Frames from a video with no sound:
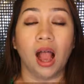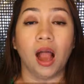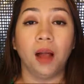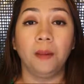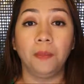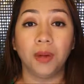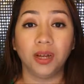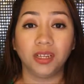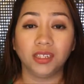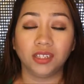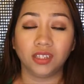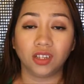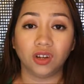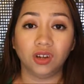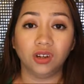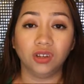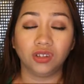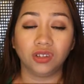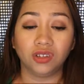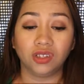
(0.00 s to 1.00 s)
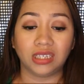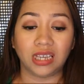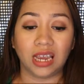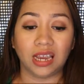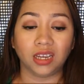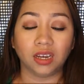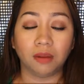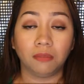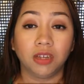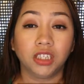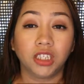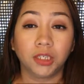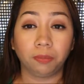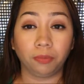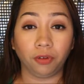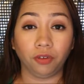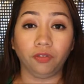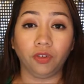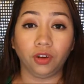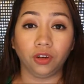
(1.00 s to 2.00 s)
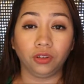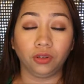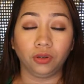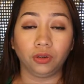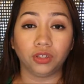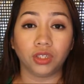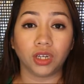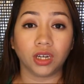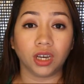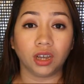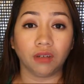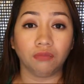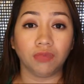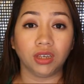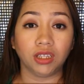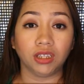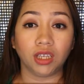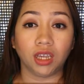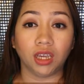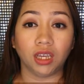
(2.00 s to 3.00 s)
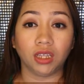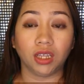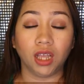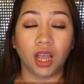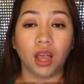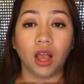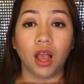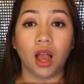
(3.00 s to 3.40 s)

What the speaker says: I must also say na mas preferred ko siyang gamitin